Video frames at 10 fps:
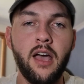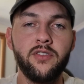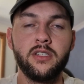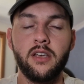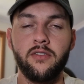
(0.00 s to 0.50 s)

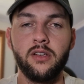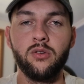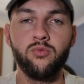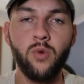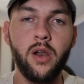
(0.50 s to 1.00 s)
He's definitely a
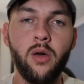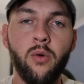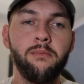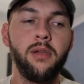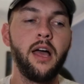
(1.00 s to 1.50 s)
good
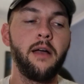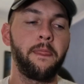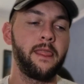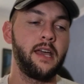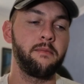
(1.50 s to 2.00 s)
one-on-one player,
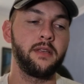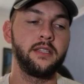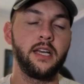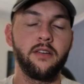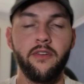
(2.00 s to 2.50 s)
can
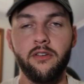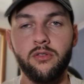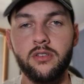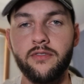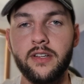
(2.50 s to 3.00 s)
take a very
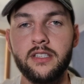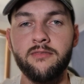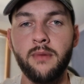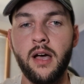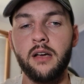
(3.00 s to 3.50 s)
good defensive
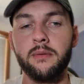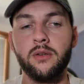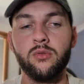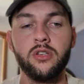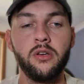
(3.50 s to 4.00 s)
mark, but
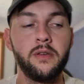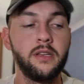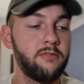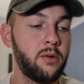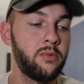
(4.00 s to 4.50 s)
also can
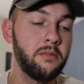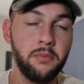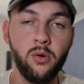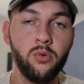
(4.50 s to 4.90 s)
run with the ball.